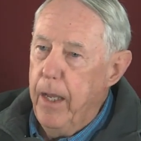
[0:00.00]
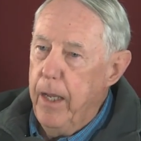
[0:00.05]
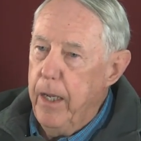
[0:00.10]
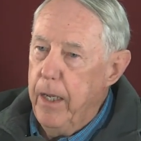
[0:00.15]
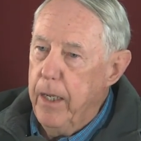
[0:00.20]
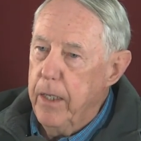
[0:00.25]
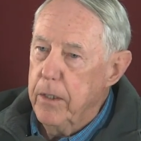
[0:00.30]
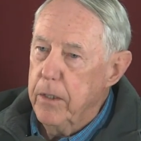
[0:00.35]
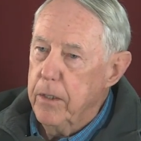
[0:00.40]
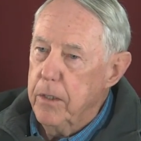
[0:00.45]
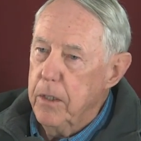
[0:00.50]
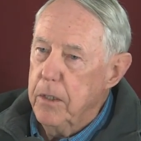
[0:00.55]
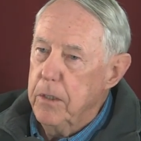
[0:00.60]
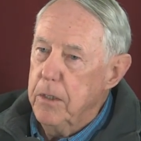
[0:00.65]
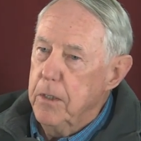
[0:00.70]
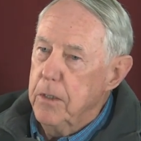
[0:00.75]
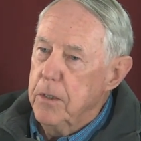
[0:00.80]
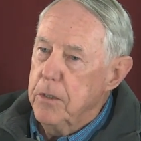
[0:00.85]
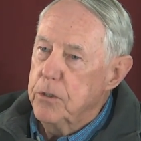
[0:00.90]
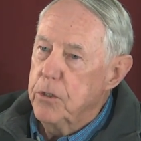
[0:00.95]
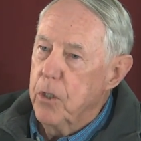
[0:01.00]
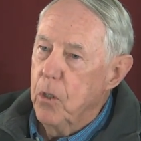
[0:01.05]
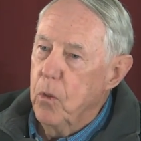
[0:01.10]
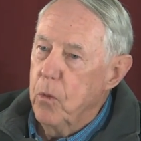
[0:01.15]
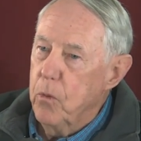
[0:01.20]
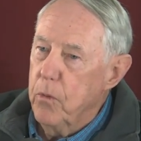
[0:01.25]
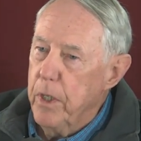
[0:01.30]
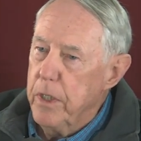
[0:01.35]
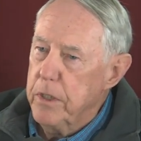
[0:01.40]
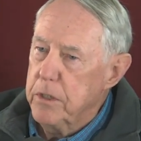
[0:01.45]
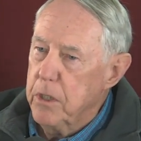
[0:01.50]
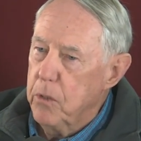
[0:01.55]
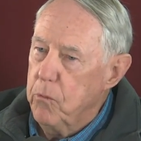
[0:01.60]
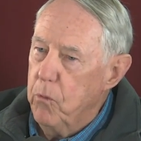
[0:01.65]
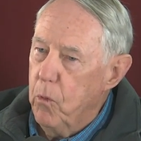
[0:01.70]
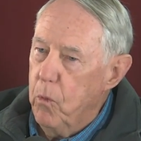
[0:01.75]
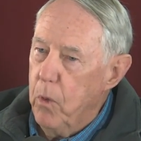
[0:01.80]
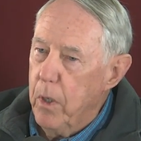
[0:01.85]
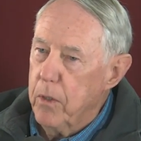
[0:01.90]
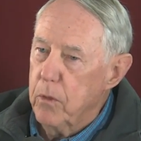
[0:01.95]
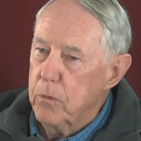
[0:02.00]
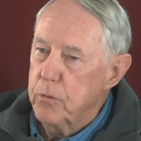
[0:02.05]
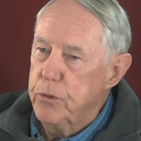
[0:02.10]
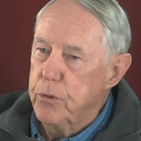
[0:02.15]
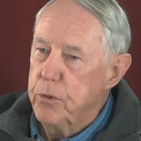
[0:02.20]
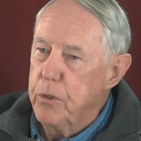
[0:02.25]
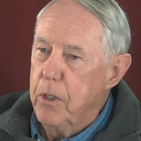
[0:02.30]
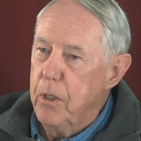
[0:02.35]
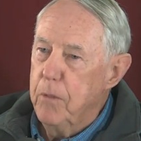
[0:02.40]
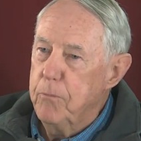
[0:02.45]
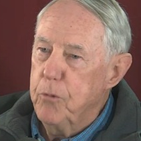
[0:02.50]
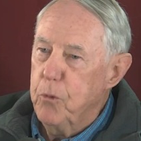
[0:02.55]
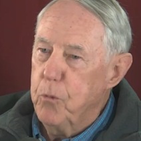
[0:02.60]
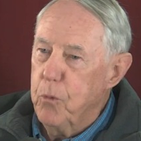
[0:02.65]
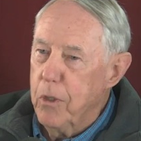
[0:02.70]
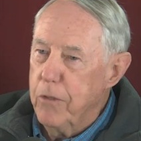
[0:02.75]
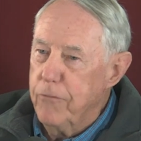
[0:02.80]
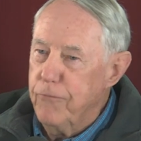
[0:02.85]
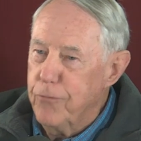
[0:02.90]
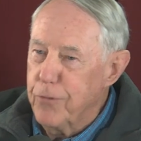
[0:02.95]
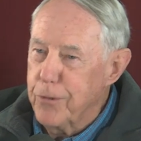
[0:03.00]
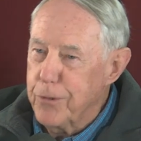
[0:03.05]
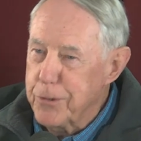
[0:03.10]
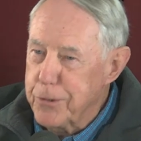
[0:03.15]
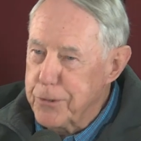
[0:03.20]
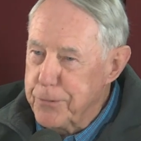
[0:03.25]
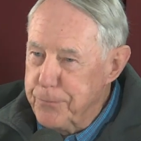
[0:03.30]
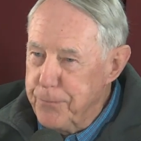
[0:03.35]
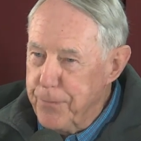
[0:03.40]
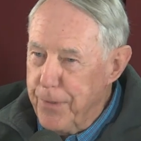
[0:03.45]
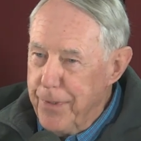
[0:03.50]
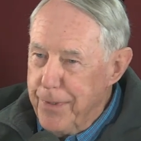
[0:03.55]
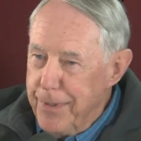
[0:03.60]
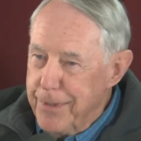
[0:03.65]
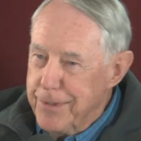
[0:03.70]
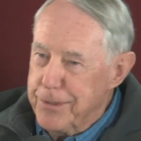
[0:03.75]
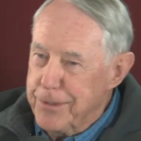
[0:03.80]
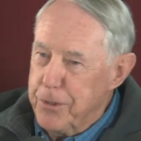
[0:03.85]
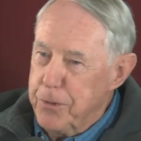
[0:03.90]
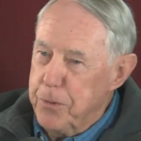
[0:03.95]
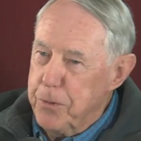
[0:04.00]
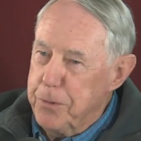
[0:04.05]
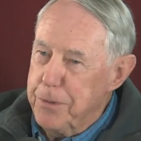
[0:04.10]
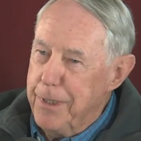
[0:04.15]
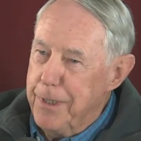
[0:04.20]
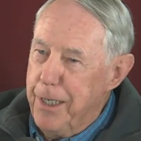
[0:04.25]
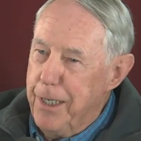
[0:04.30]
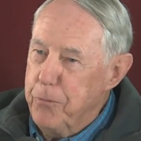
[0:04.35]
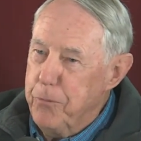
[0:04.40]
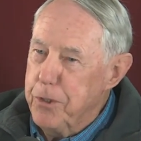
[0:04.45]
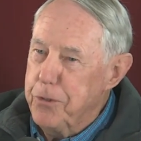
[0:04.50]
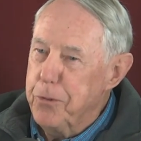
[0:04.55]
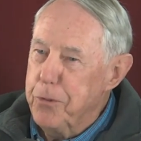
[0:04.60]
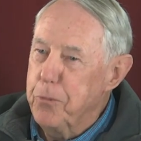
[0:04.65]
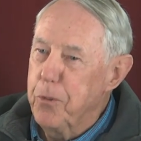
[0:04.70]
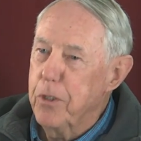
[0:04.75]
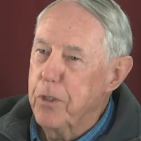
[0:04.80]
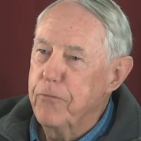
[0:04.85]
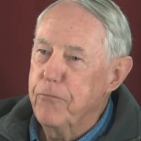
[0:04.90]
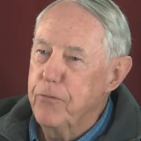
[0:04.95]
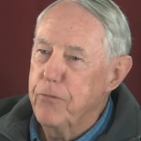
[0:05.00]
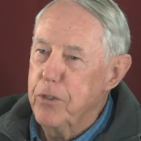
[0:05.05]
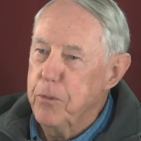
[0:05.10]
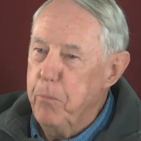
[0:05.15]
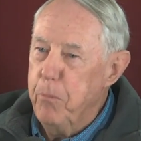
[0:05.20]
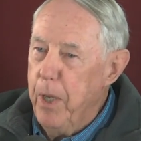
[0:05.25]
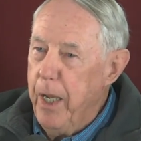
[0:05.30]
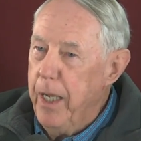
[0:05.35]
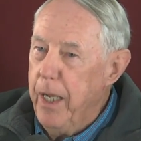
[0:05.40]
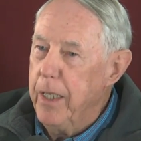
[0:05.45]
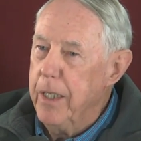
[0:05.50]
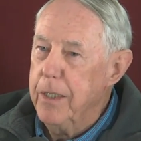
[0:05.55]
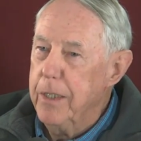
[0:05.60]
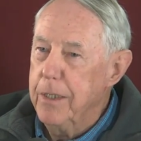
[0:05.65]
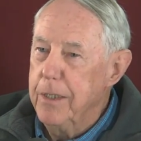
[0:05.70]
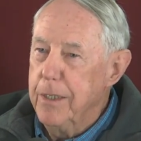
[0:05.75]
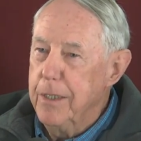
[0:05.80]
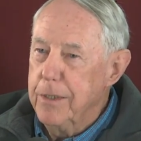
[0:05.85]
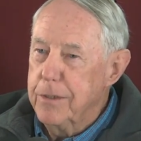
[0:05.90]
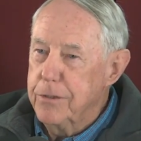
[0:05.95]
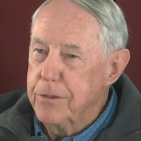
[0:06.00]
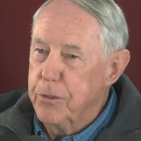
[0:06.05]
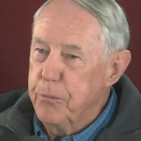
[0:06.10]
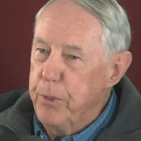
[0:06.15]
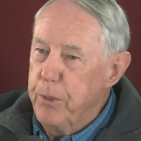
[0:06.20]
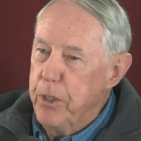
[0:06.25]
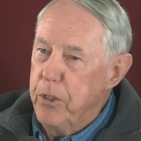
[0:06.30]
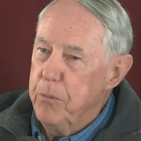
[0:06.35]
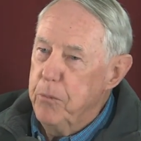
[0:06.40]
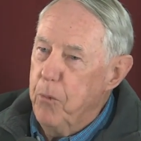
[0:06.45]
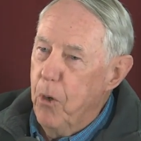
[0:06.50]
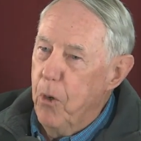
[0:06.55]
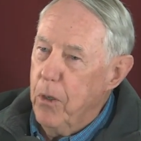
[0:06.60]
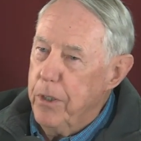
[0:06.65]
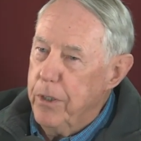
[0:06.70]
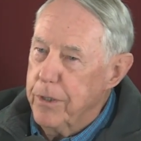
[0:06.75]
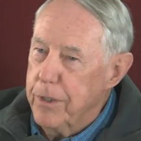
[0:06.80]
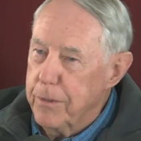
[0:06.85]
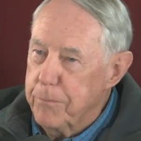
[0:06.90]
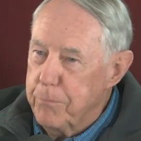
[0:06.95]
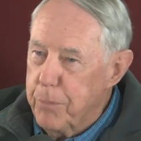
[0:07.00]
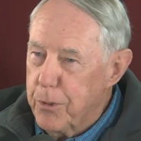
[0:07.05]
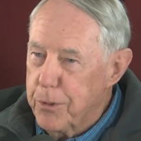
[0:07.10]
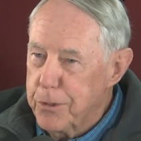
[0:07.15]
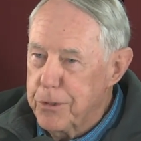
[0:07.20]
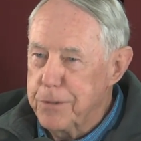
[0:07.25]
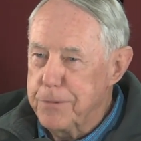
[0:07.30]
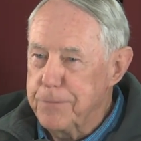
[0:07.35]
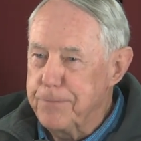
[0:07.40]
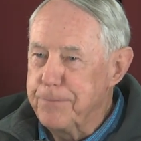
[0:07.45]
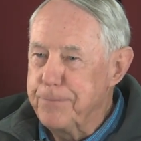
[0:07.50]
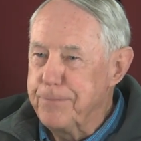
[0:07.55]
And so they said, well, why don't you come to work for us? So I went to work for the bank to be the marketing person.